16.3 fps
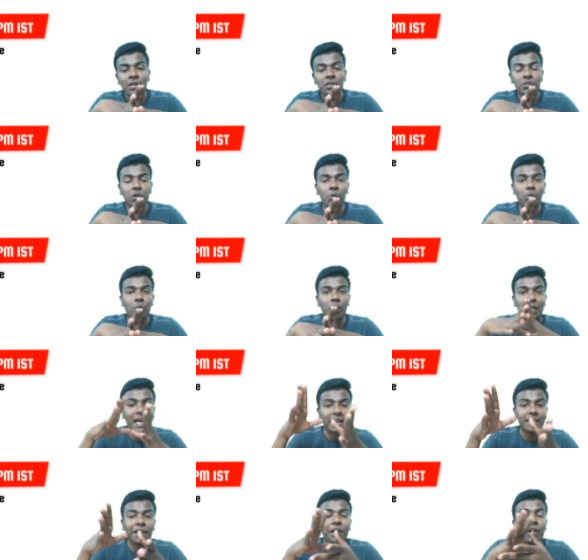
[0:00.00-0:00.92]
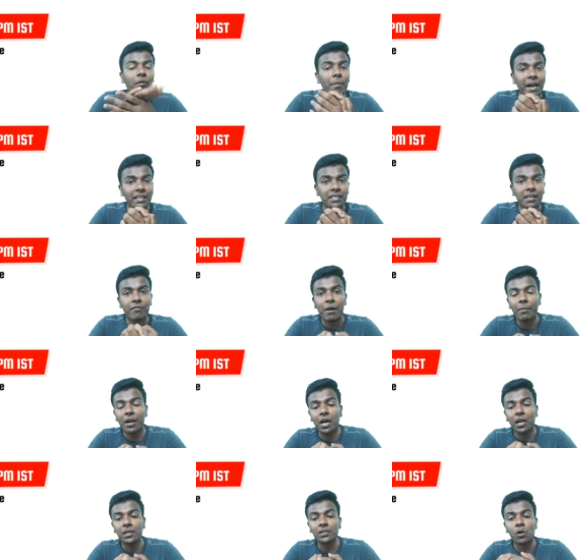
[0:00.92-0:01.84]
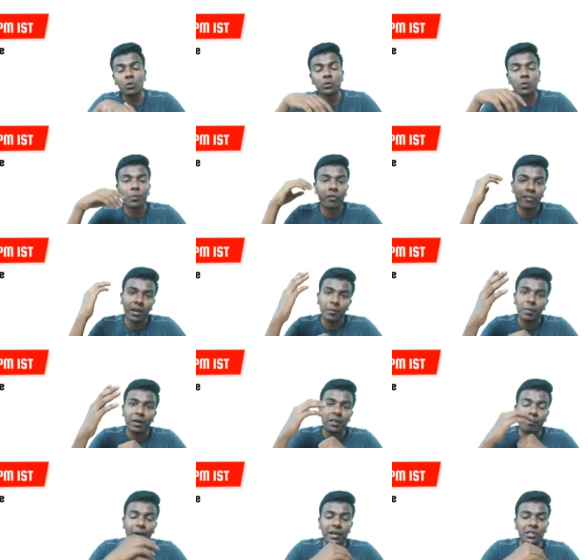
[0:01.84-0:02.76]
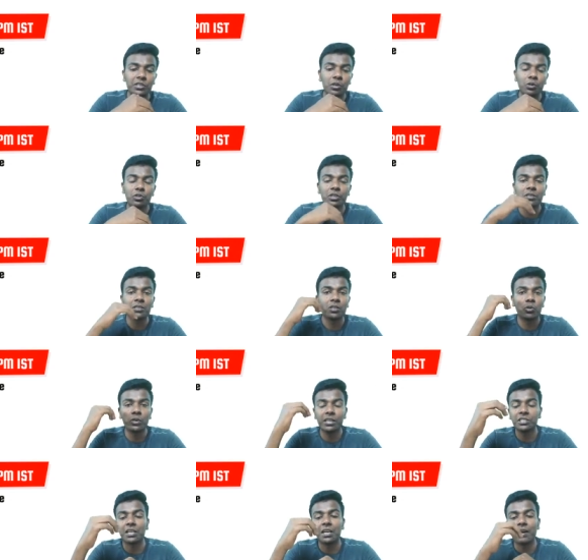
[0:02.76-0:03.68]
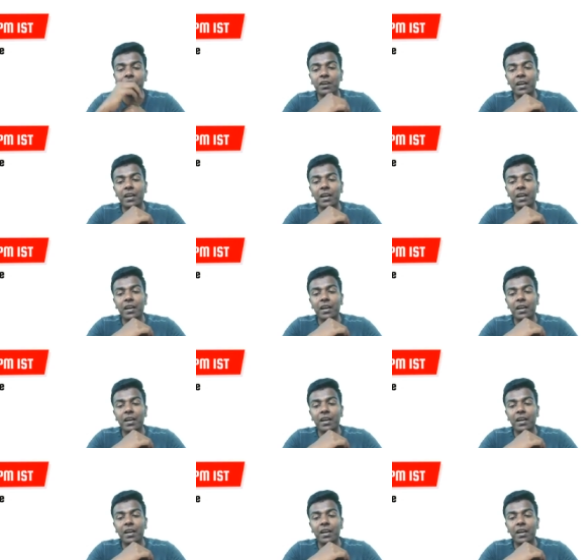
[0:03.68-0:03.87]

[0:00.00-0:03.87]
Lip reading: So that kind of mindset webinar is also provided by the Pantech solution. So each and every